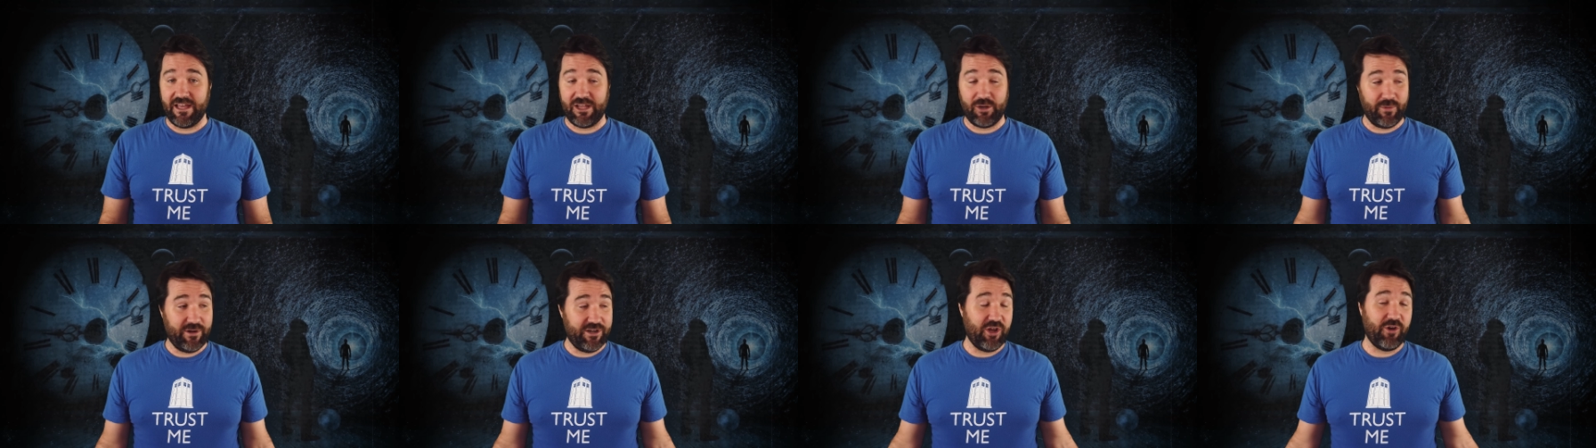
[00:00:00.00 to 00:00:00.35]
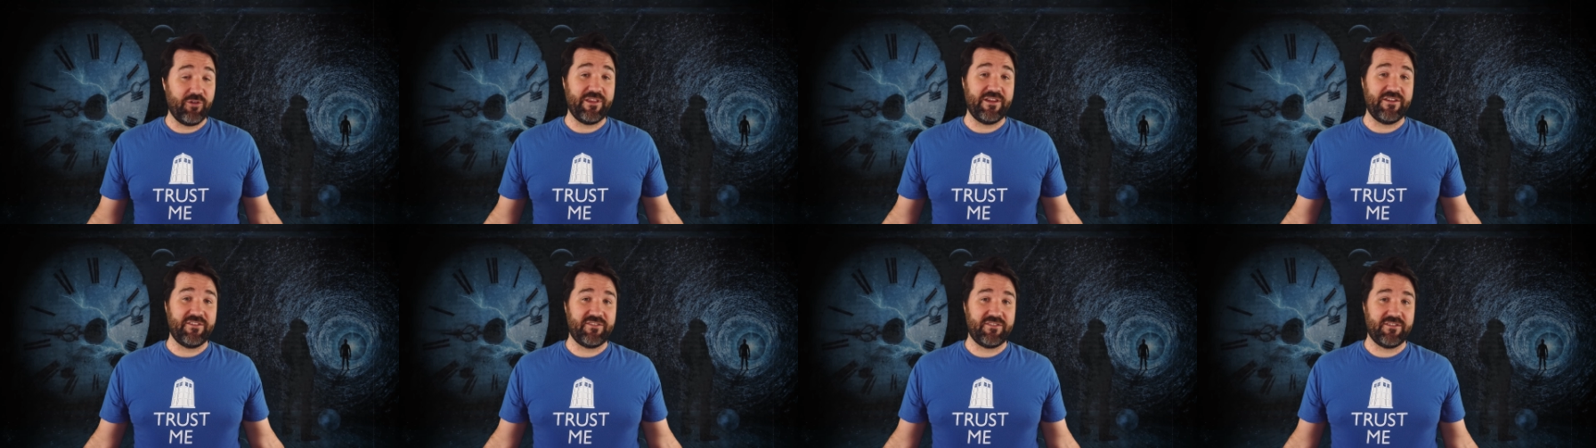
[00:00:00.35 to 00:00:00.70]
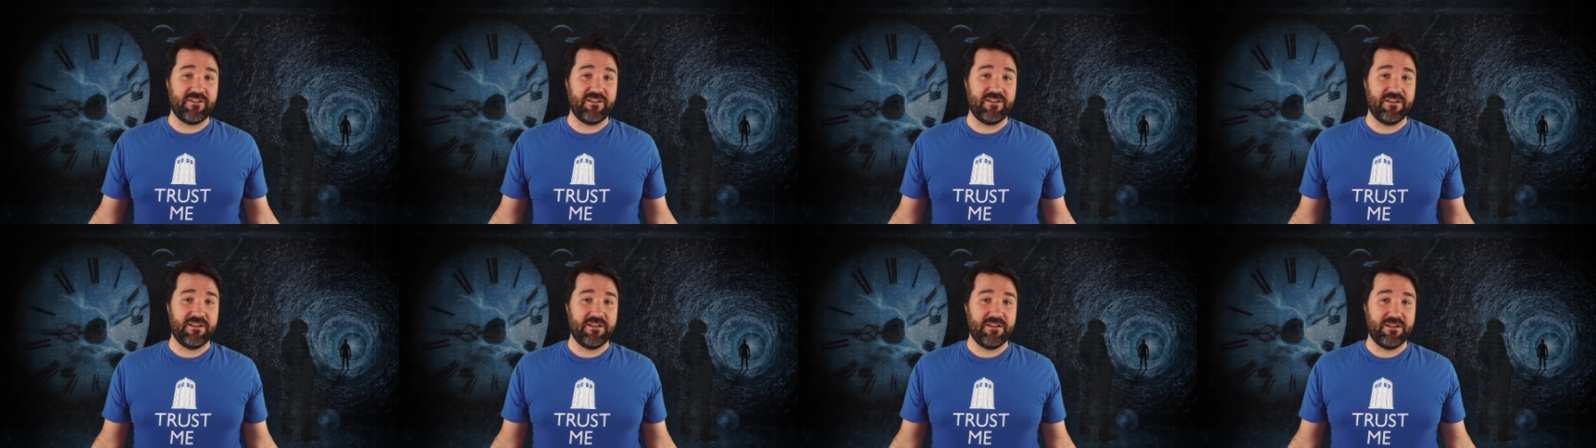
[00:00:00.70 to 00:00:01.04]
How do I know
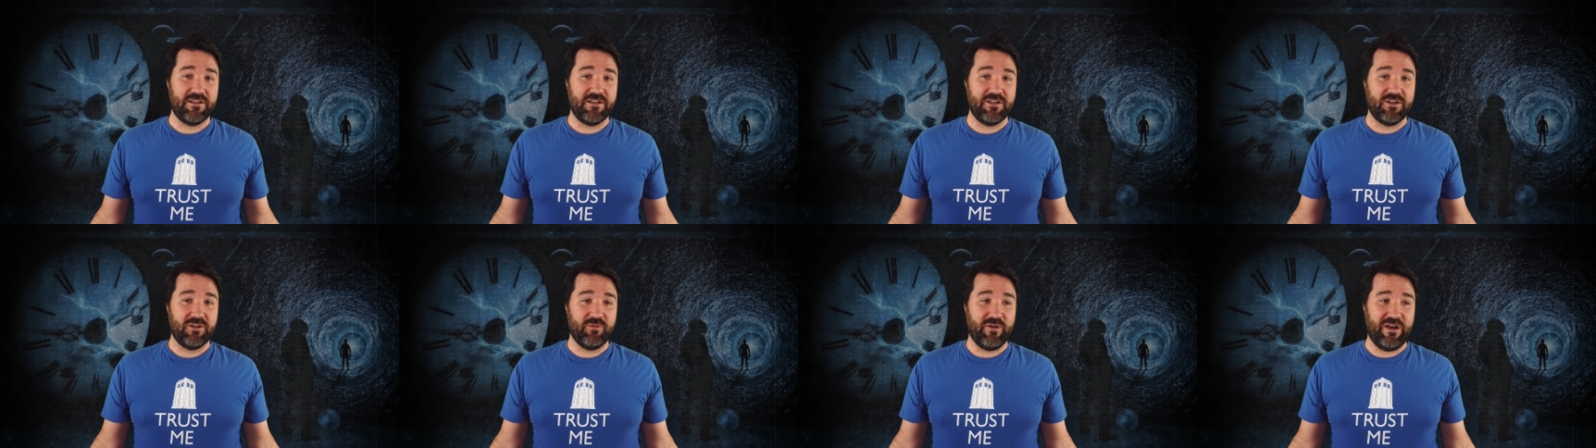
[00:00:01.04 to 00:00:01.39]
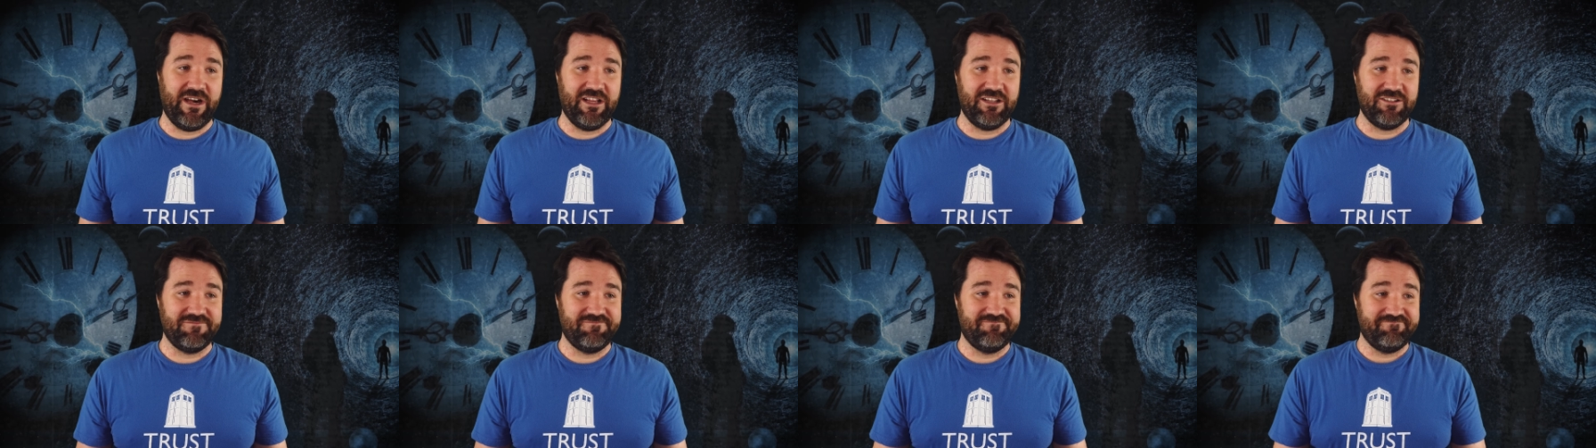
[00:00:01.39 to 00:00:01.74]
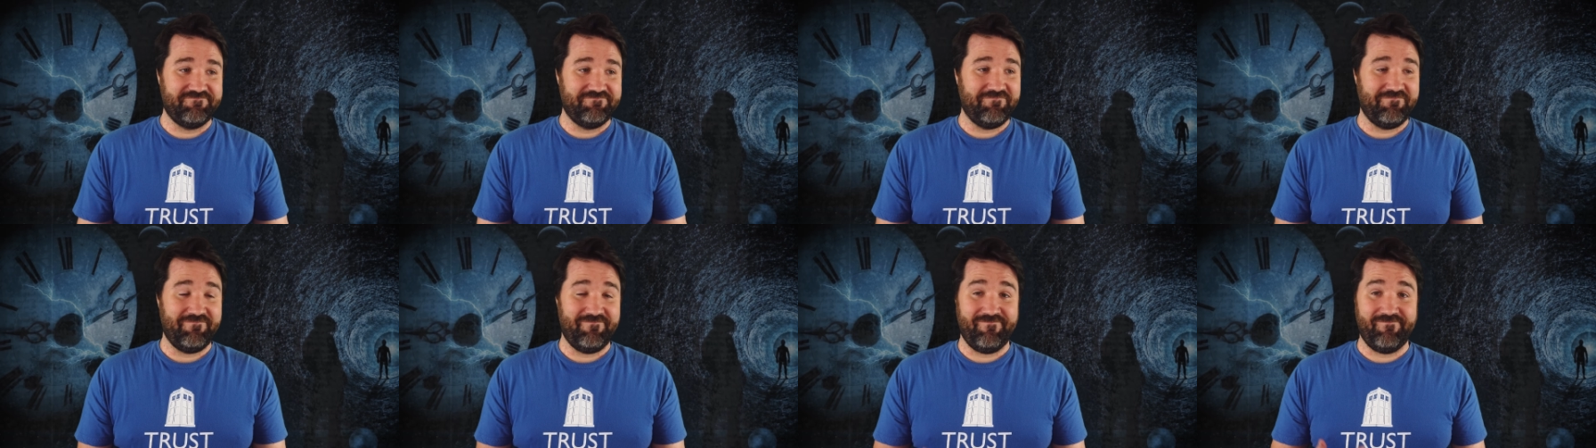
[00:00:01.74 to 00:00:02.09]
this?
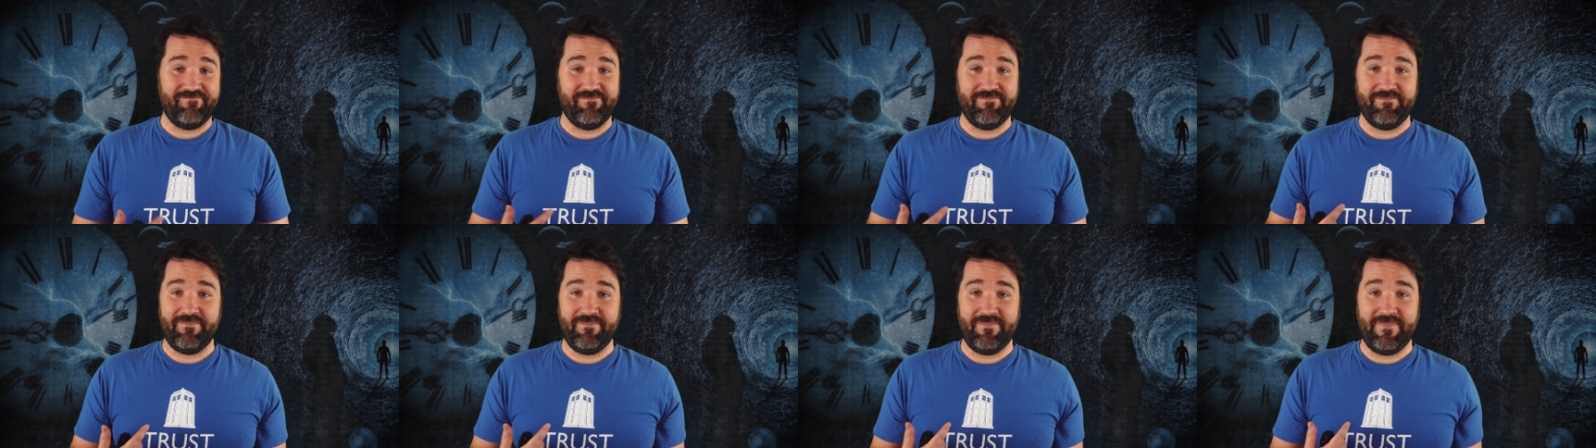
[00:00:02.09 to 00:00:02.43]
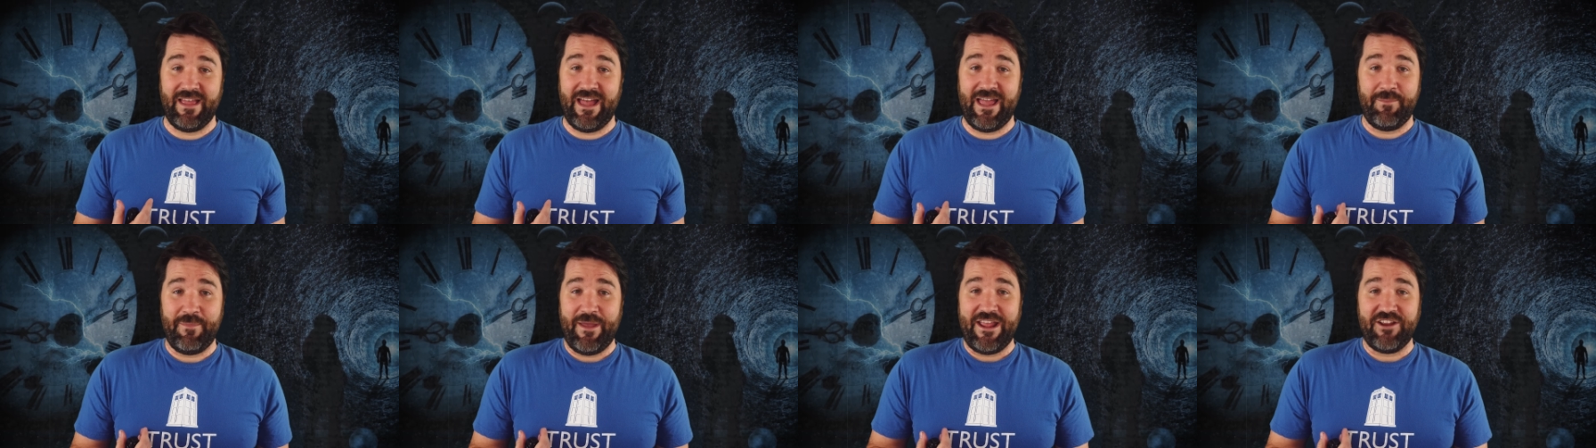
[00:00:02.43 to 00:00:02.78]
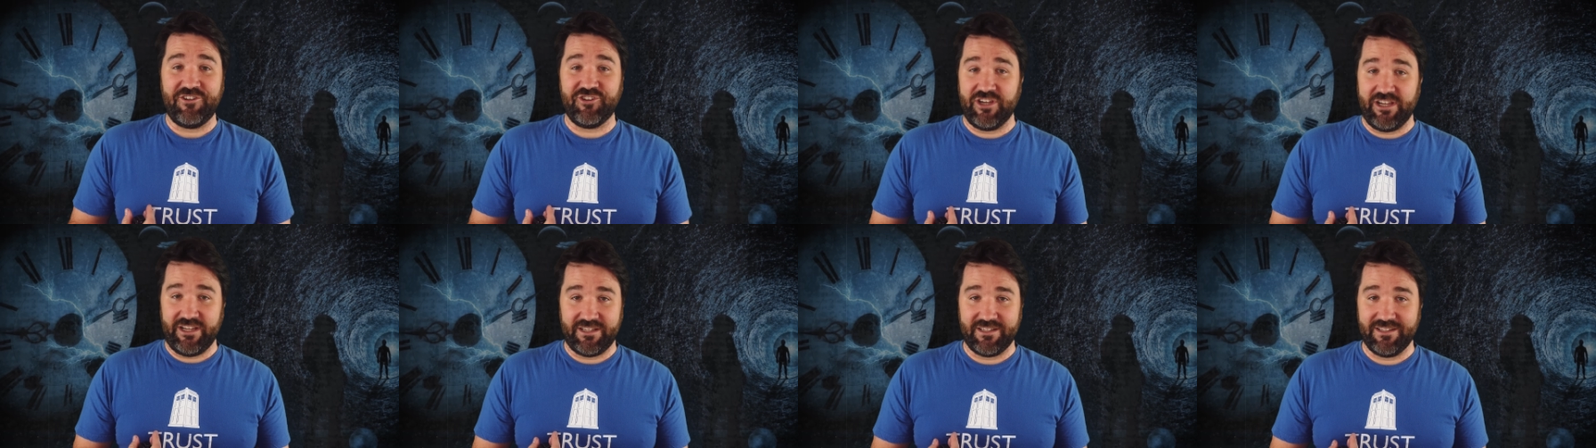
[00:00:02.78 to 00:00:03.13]
Well, I'm
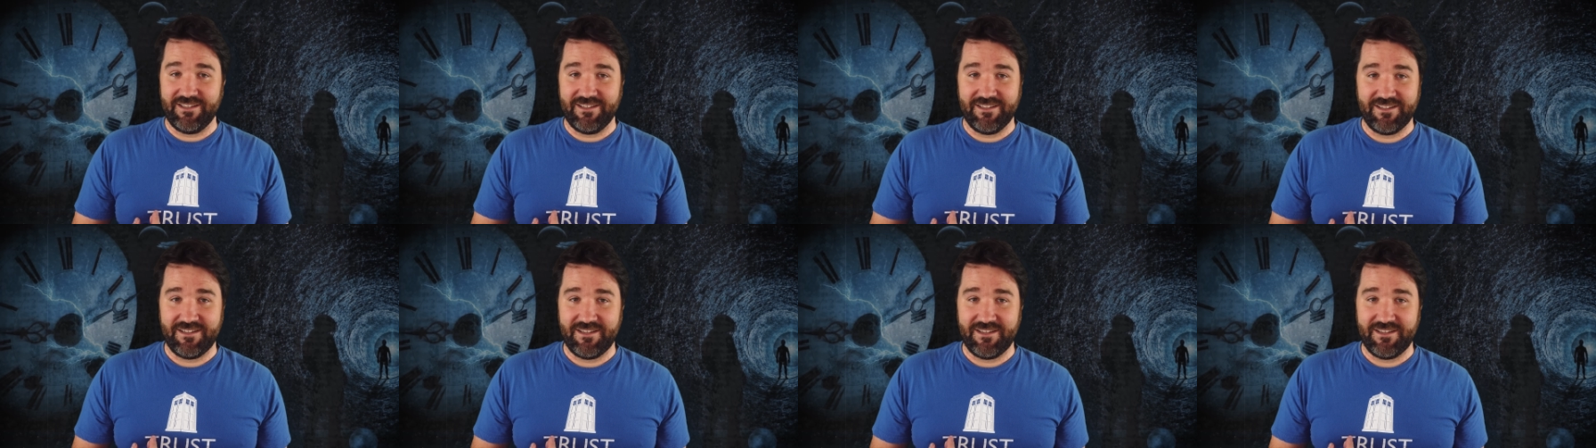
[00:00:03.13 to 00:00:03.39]
aging.